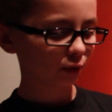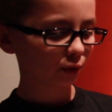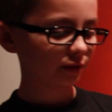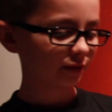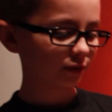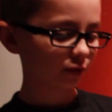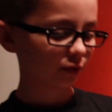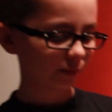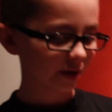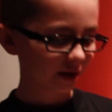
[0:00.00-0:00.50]

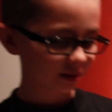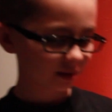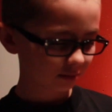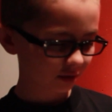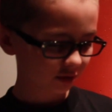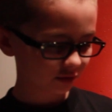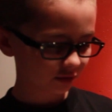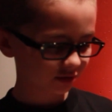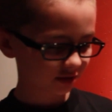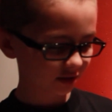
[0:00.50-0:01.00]
the great
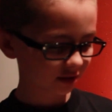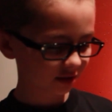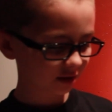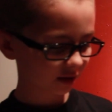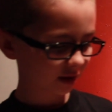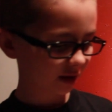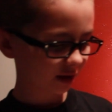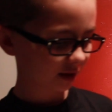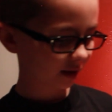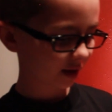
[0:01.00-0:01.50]
music
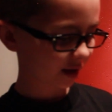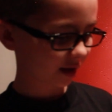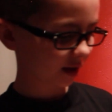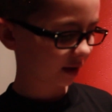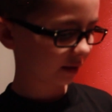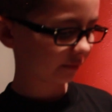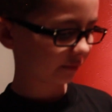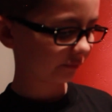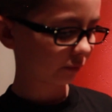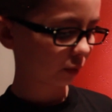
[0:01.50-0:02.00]

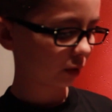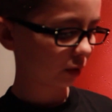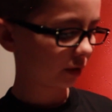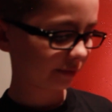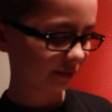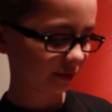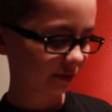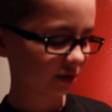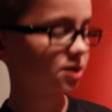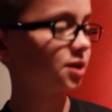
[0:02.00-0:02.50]
and for
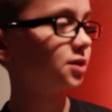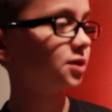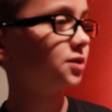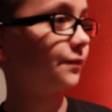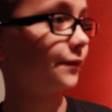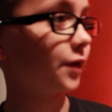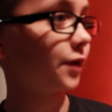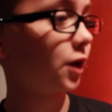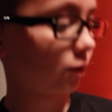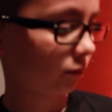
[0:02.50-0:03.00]
this
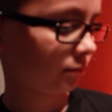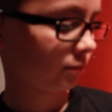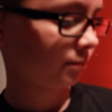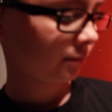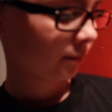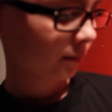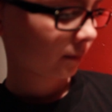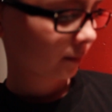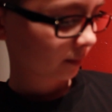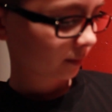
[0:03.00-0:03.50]
interview.
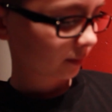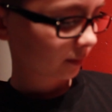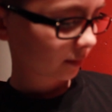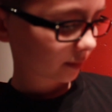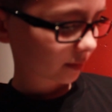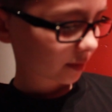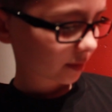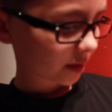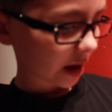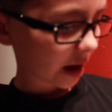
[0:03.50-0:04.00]

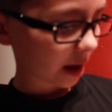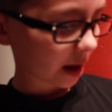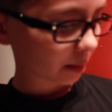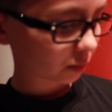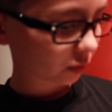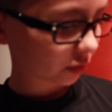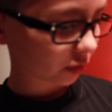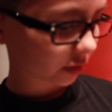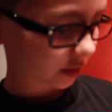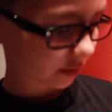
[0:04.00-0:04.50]

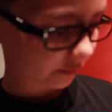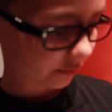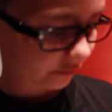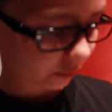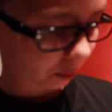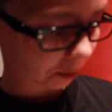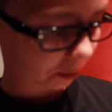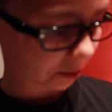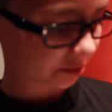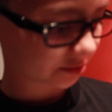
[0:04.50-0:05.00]
I'm looking
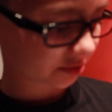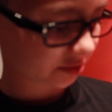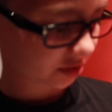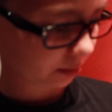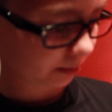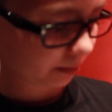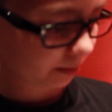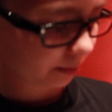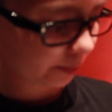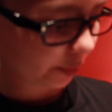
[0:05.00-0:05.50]
forward to
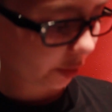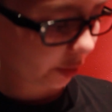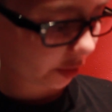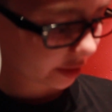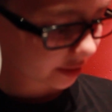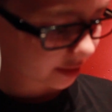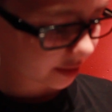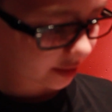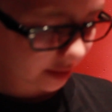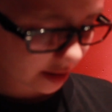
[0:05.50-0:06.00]

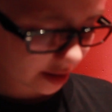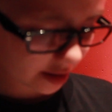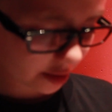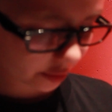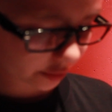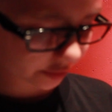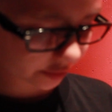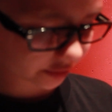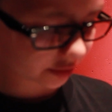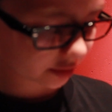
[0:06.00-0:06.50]
burning in
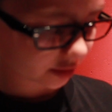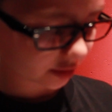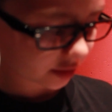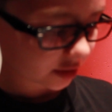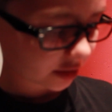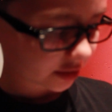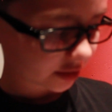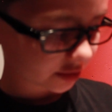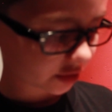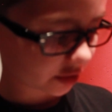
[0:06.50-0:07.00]
hell
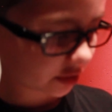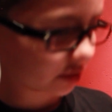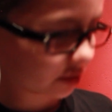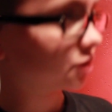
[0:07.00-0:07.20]
during your